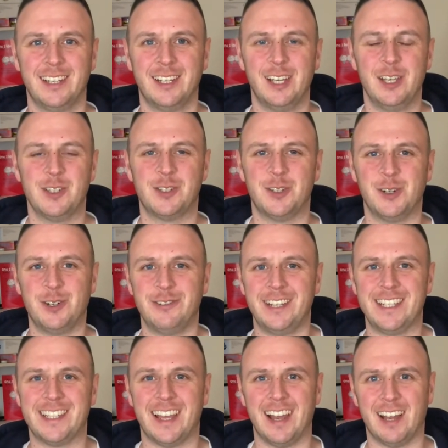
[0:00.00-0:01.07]

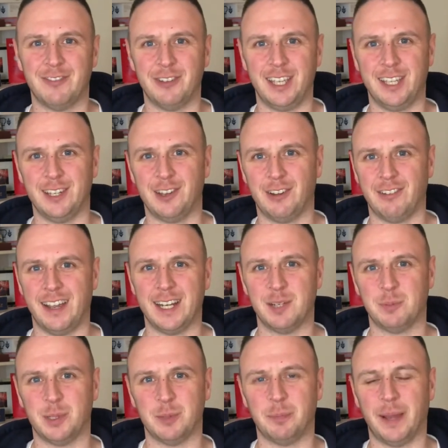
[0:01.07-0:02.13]
Stories have
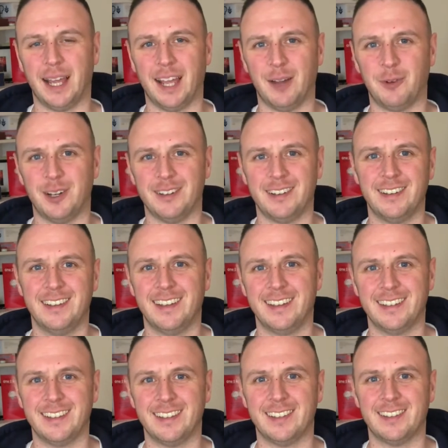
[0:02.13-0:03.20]
incredible power.
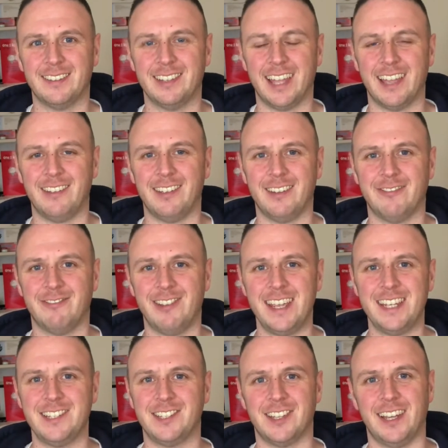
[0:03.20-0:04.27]
They
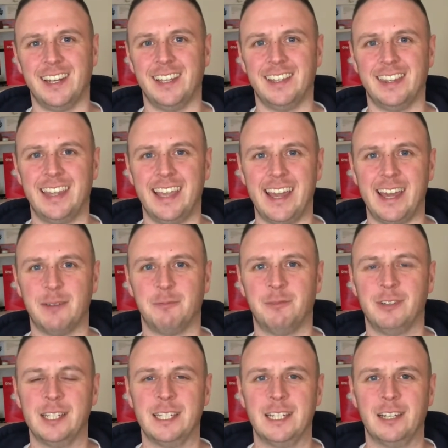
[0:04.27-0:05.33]
reach in a depth
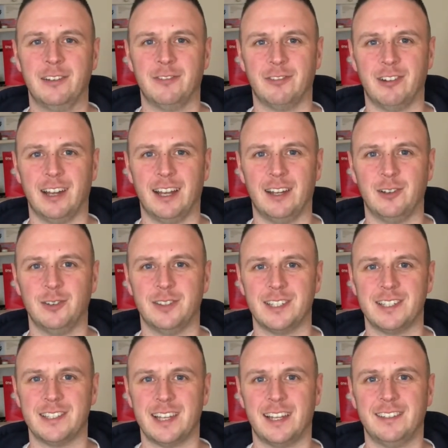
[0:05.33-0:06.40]
for our
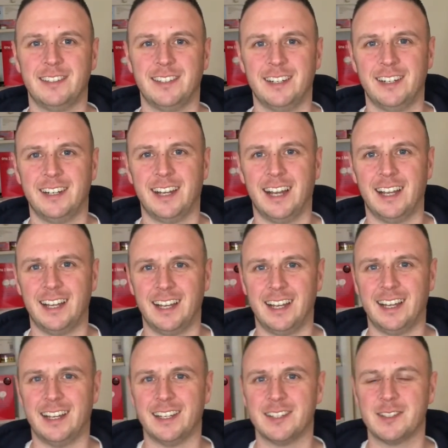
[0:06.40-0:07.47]
understanding and in our
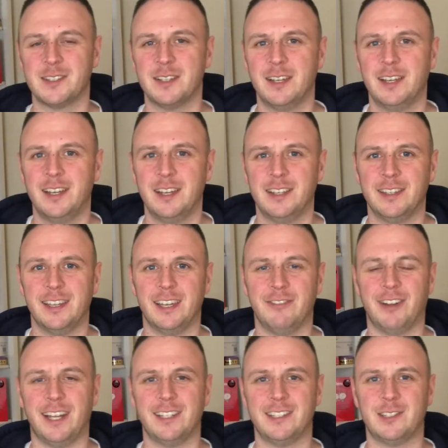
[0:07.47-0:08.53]
hearts that if
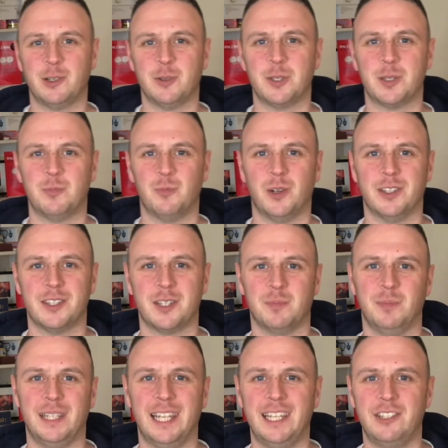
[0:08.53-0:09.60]
I just told someone some
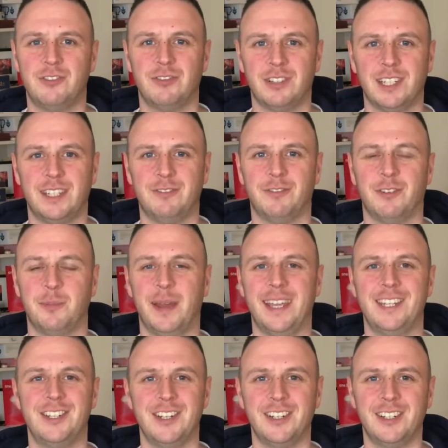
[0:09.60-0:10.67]
literal
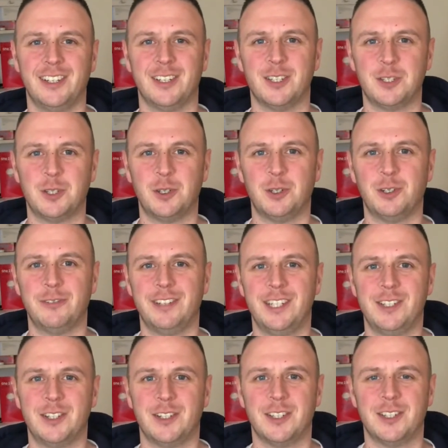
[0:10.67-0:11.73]
information, a story
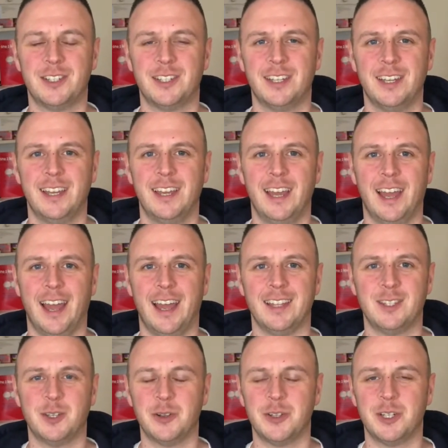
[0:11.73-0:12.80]
just
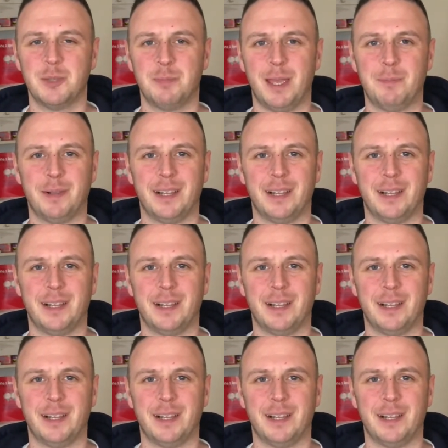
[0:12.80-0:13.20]
touches people